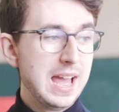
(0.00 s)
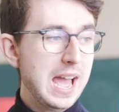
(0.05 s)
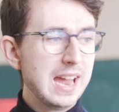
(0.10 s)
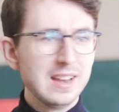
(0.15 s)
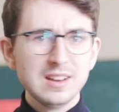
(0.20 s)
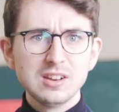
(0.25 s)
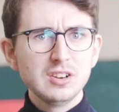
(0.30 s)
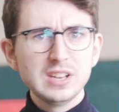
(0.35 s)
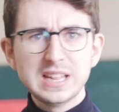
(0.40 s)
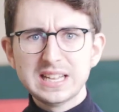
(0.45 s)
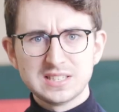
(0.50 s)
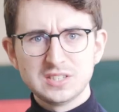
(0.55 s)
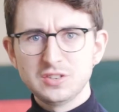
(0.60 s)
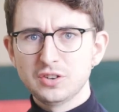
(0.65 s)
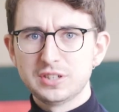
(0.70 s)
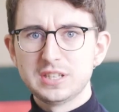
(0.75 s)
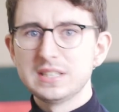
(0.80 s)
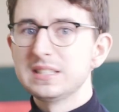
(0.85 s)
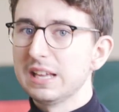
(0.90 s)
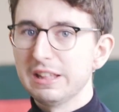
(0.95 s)
And that's
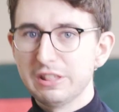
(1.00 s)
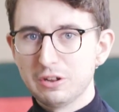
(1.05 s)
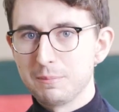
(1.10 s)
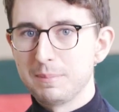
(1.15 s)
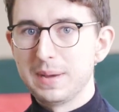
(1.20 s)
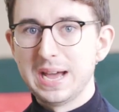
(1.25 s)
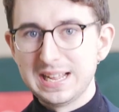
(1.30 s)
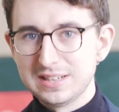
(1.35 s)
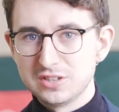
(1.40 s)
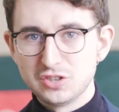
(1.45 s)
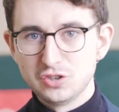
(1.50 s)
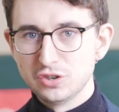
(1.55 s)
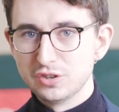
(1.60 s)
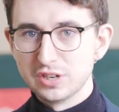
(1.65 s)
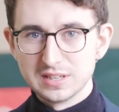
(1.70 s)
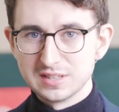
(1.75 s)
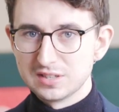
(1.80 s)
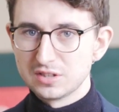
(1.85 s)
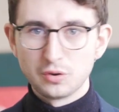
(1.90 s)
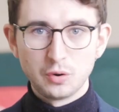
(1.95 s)
not to say they're bad
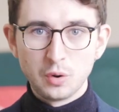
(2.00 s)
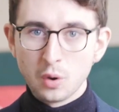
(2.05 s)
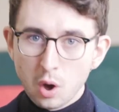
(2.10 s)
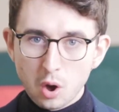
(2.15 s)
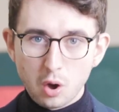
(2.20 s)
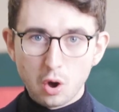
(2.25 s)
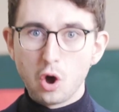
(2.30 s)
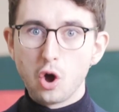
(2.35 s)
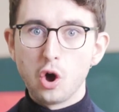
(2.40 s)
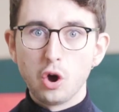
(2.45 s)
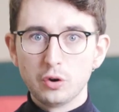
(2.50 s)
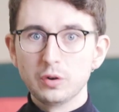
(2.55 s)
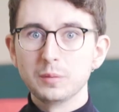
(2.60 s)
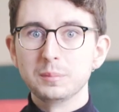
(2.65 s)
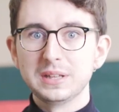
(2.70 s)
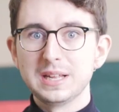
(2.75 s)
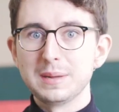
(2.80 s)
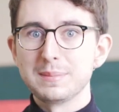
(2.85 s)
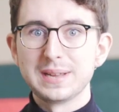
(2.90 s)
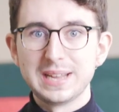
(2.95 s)
students, they're not
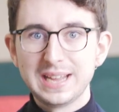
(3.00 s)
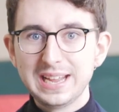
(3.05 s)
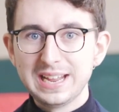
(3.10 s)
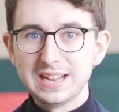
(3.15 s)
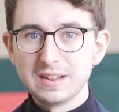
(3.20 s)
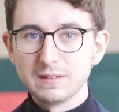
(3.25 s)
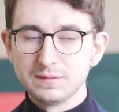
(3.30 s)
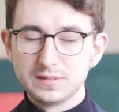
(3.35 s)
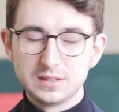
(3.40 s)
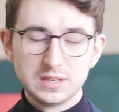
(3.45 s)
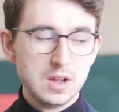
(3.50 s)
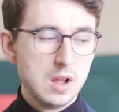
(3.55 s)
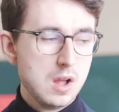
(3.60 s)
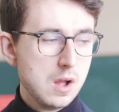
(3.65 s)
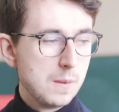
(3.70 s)
horribly behaved,